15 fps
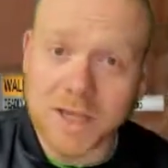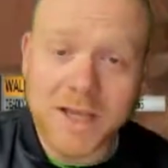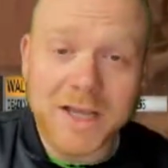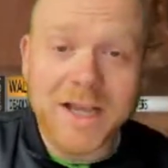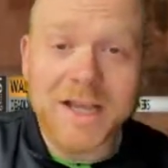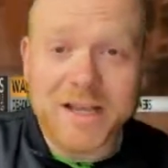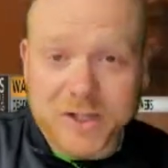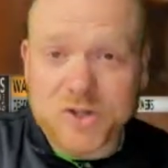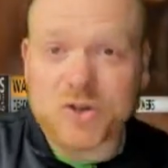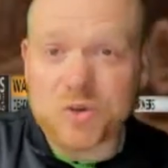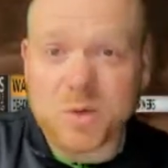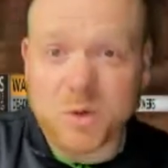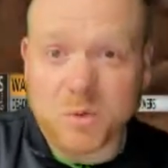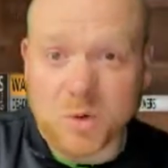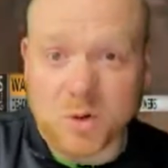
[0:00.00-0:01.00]
It should
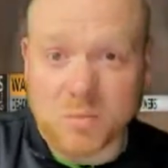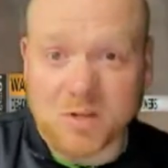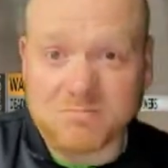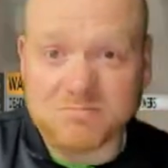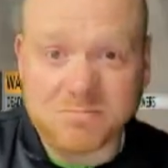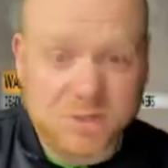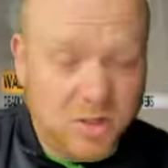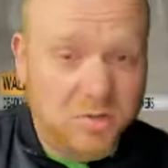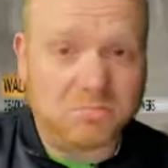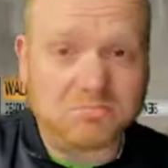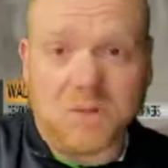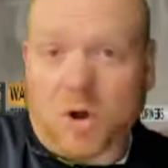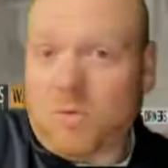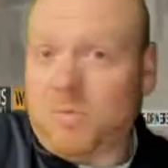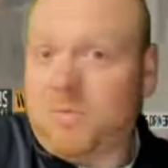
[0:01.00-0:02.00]
be warmer. So
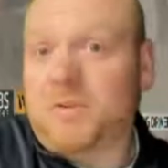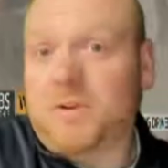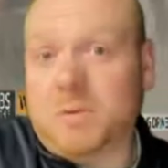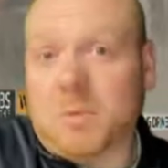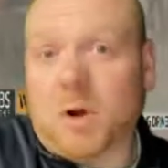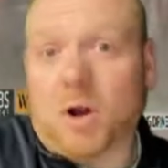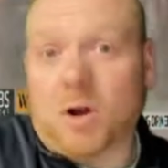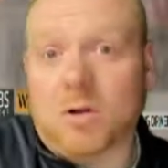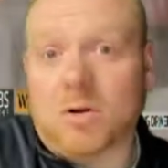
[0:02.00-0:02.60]
hopefully tomorrow